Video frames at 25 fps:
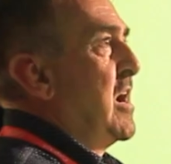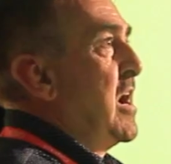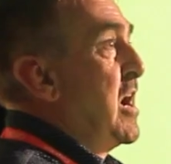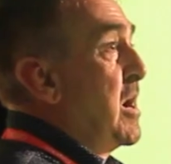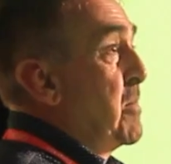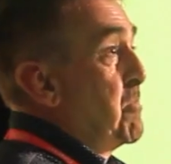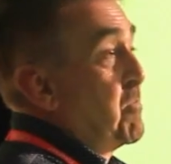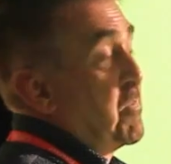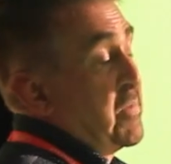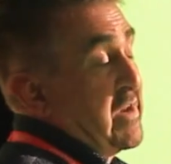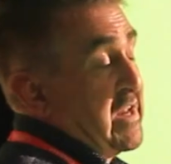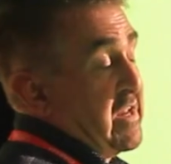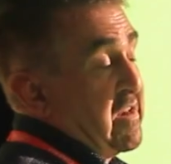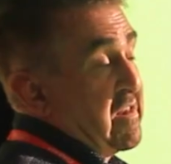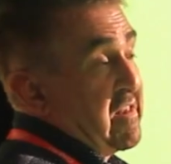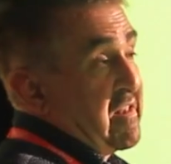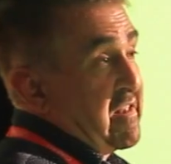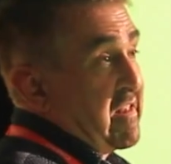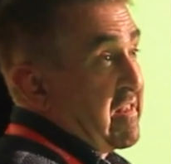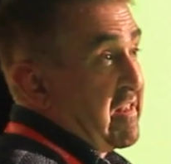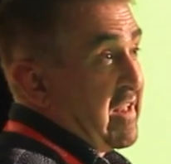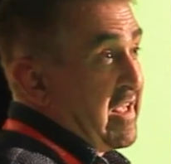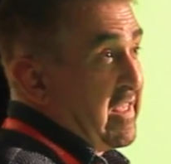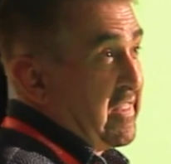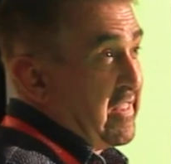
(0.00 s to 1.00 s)
I'm
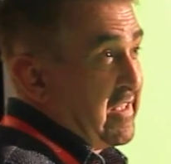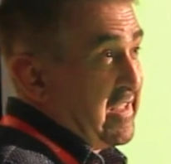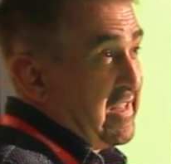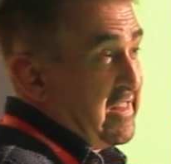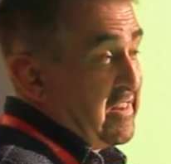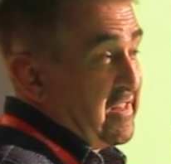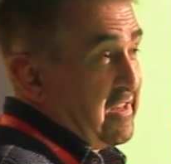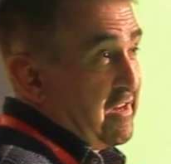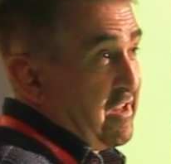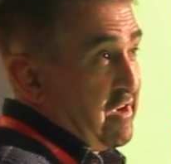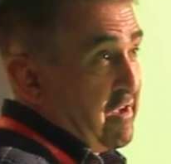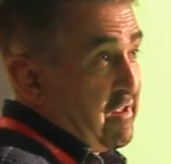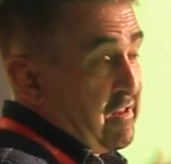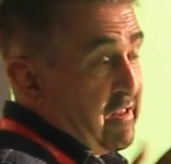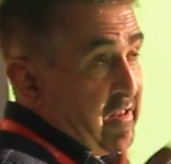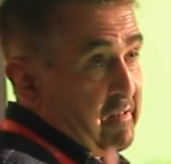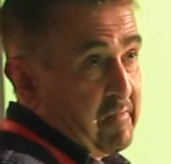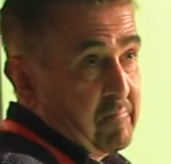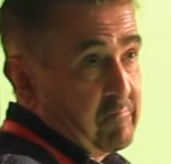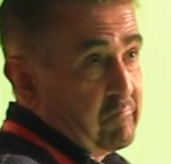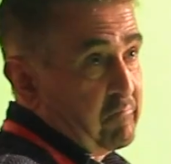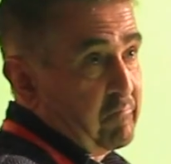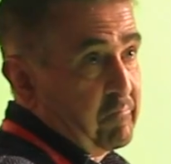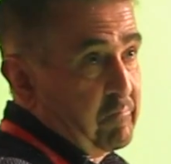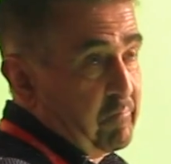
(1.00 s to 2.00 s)
pleased to say that
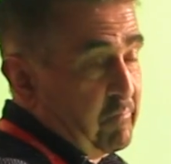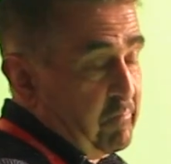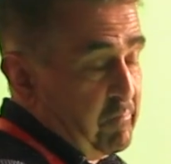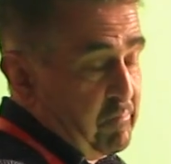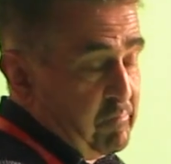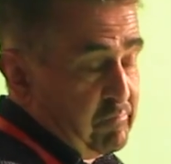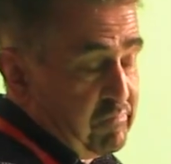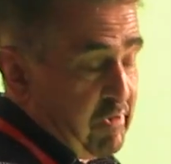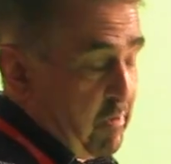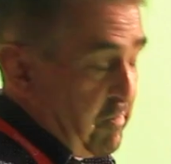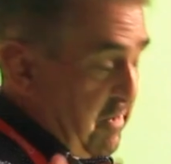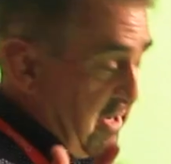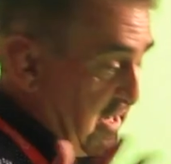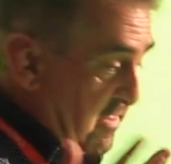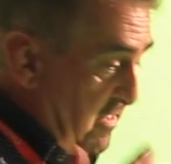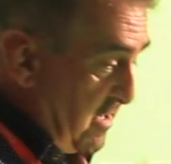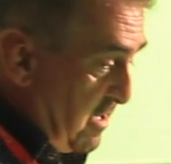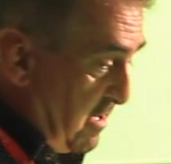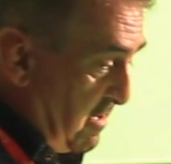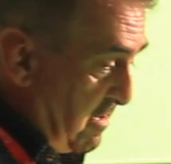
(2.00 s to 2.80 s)
probably in